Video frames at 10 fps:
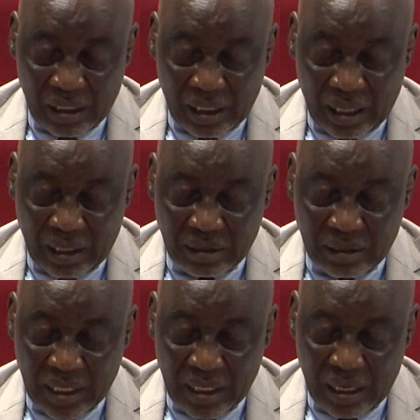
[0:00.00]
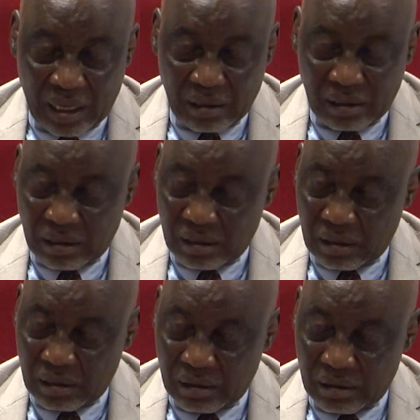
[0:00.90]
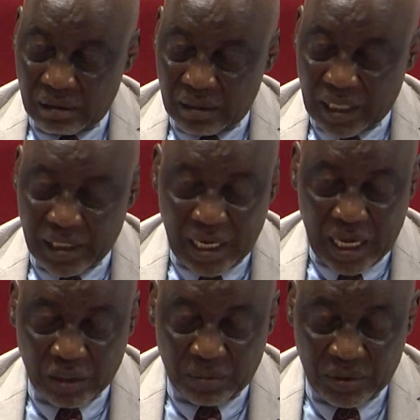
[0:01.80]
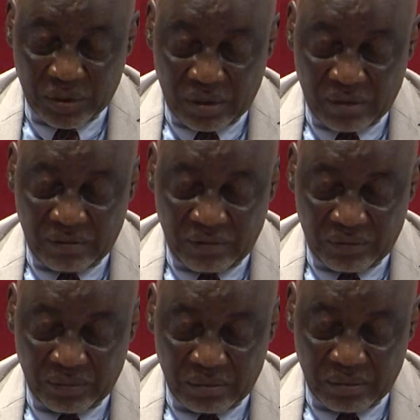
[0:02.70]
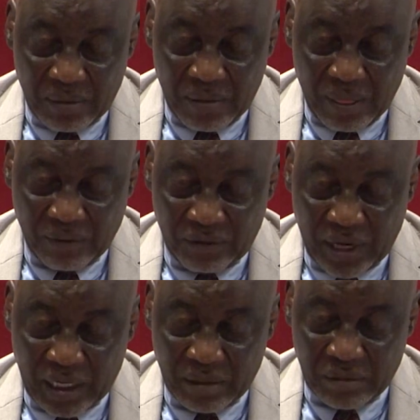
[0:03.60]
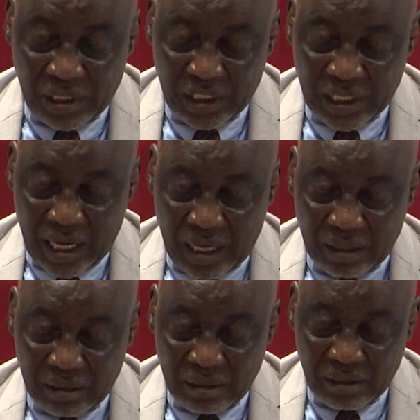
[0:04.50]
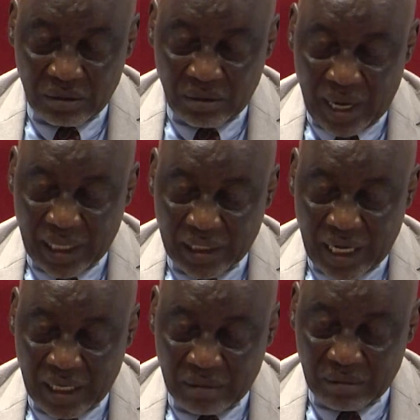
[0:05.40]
that they are sponsoring Fulani militia to attack